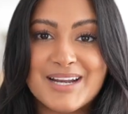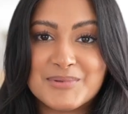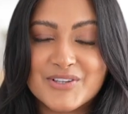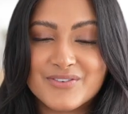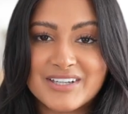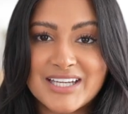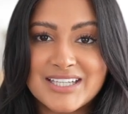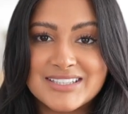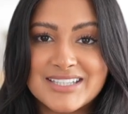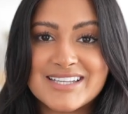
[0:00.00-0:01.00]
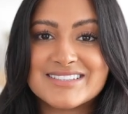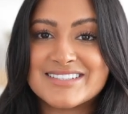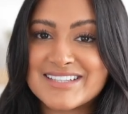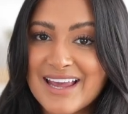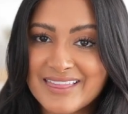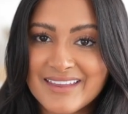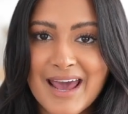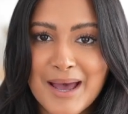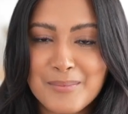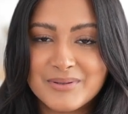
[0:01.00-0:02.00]
Number three is to take the
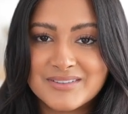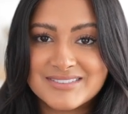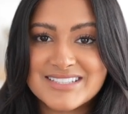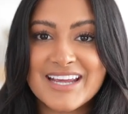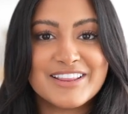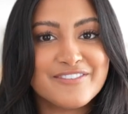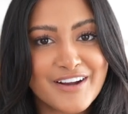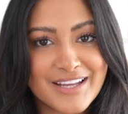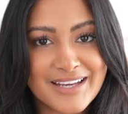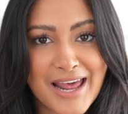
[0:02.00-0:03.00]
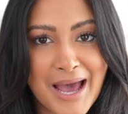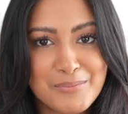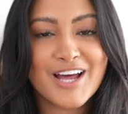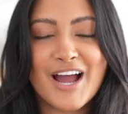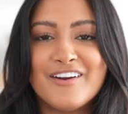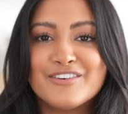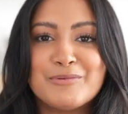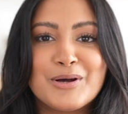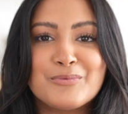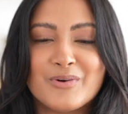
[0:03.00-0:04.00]
nap. Take the fucking nap. Not
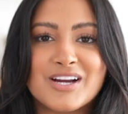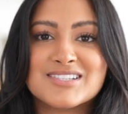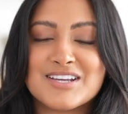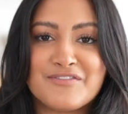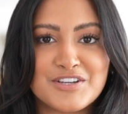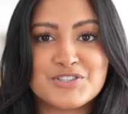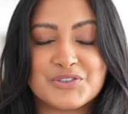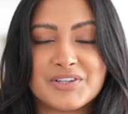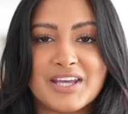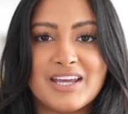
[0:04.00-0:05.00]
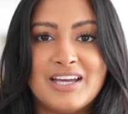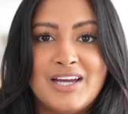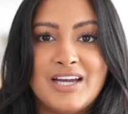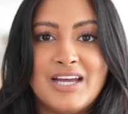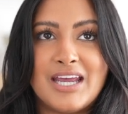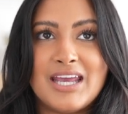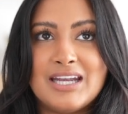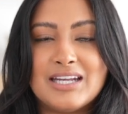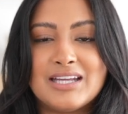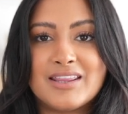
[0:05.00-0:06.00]
everyone works efficiently
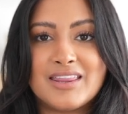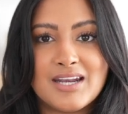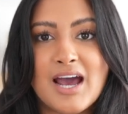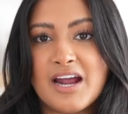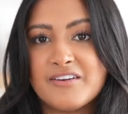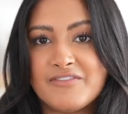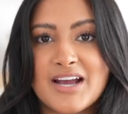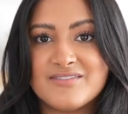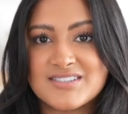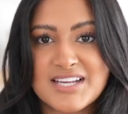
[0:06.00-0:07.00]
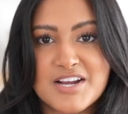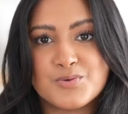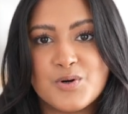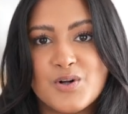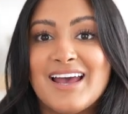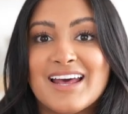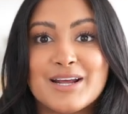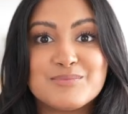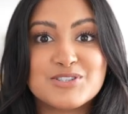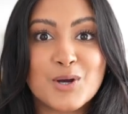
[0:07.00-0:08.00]
in the 9-to-5 schedule, and
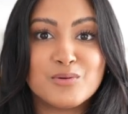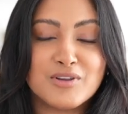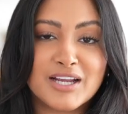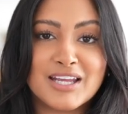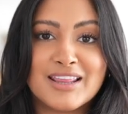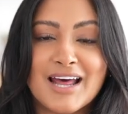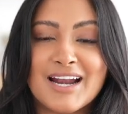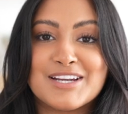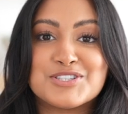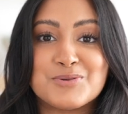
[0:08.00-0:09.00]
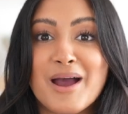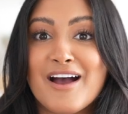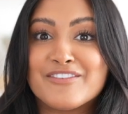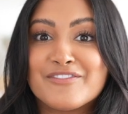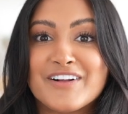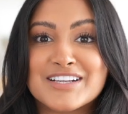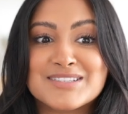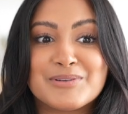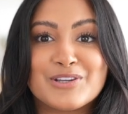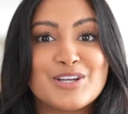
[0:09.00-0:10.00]
I'm so lucky that I do have the
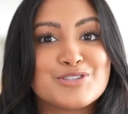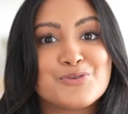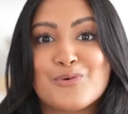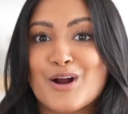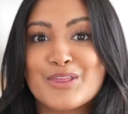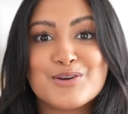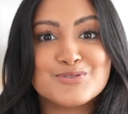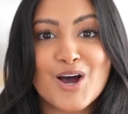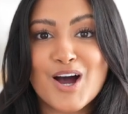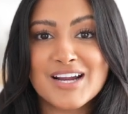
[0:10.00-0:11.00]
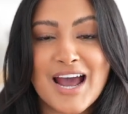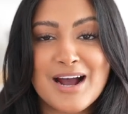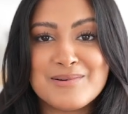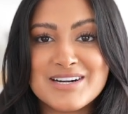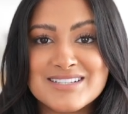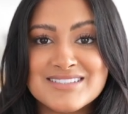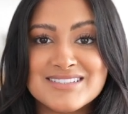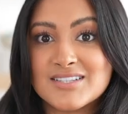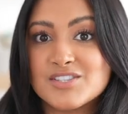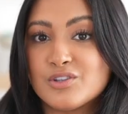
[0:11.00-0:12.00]
flexibility to work those odd hours.
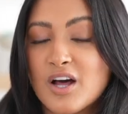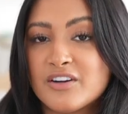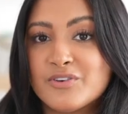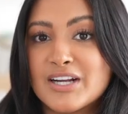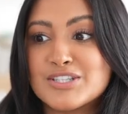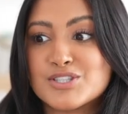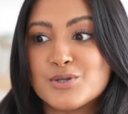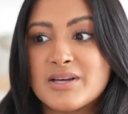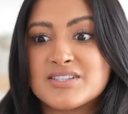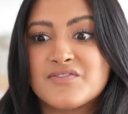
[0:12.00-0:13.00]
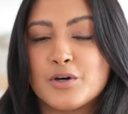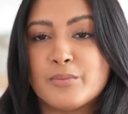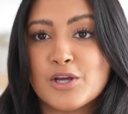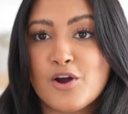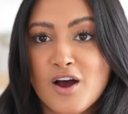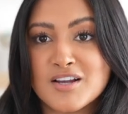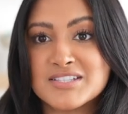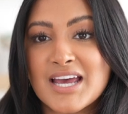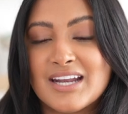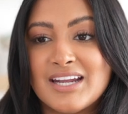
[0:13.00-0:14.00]
Since a lot of what I do is filming
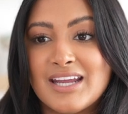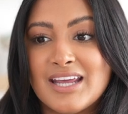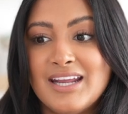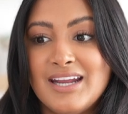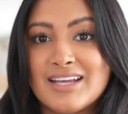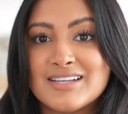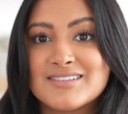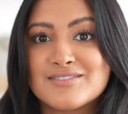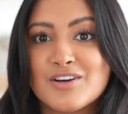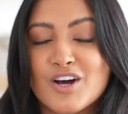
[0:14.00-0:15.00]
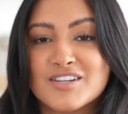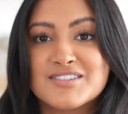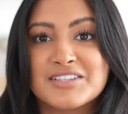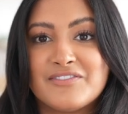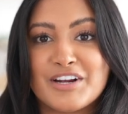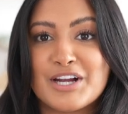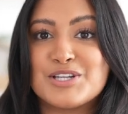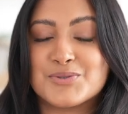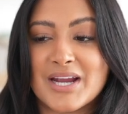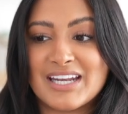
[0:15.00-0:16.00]
content, it is honestly very
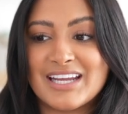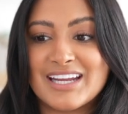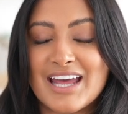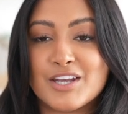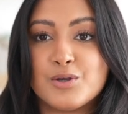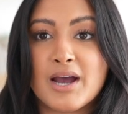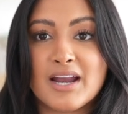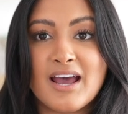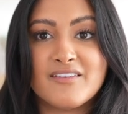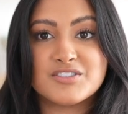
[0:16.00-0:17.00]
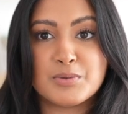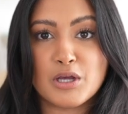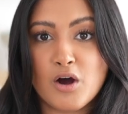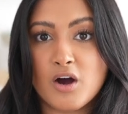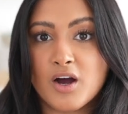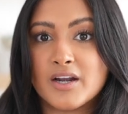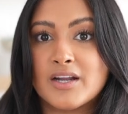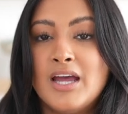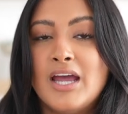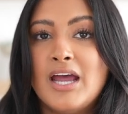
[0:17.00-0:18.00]
draining, and you kind of have to be on,
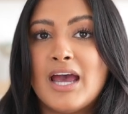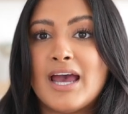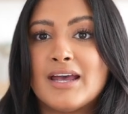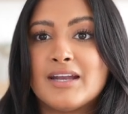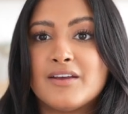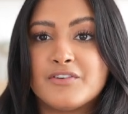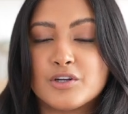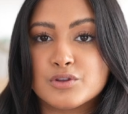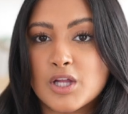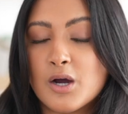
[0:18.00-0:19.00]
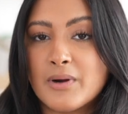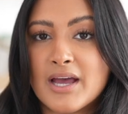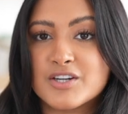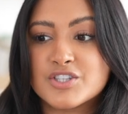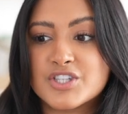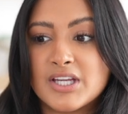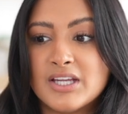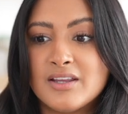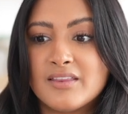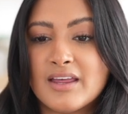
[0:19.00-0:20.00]
and if you're low
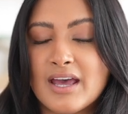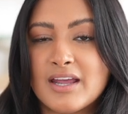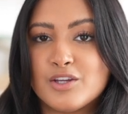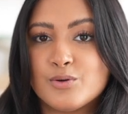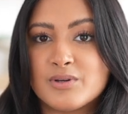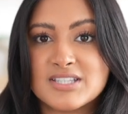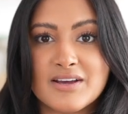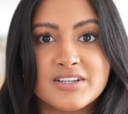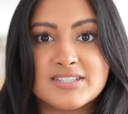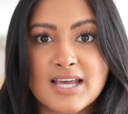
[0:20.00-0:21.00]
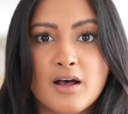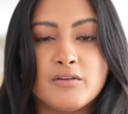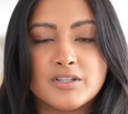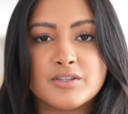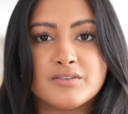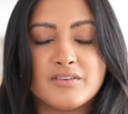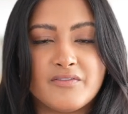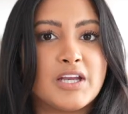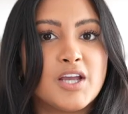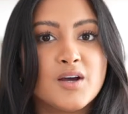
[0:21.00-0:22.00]
energy, then you can definitely tell in the
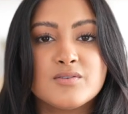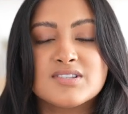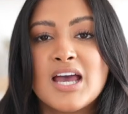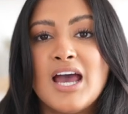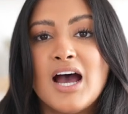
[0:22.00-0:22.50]
videos.